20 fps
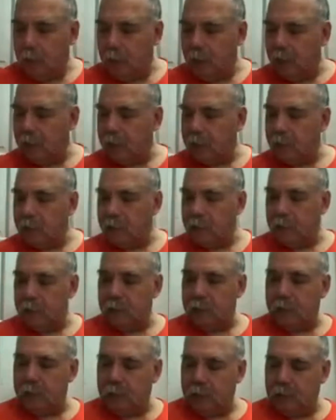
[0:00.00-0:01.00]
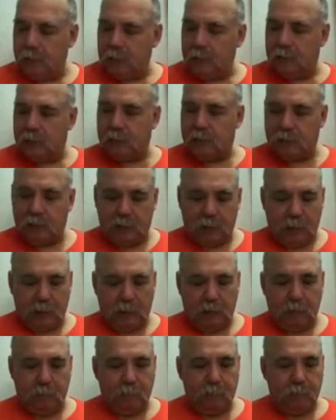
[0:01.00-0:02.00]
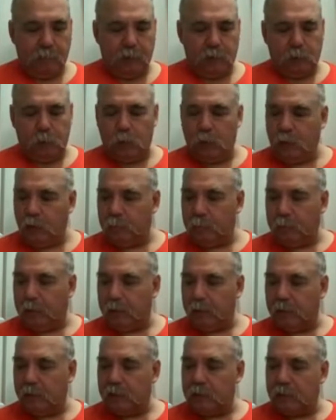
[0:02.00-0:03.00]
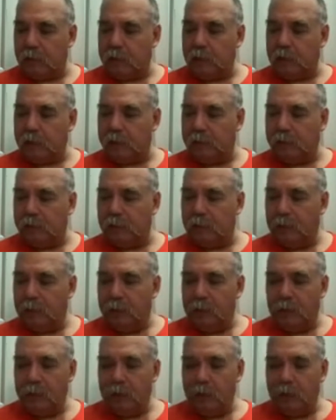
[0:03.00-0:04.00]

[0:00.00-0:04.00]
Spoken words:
it's it's um, it's weird because it's like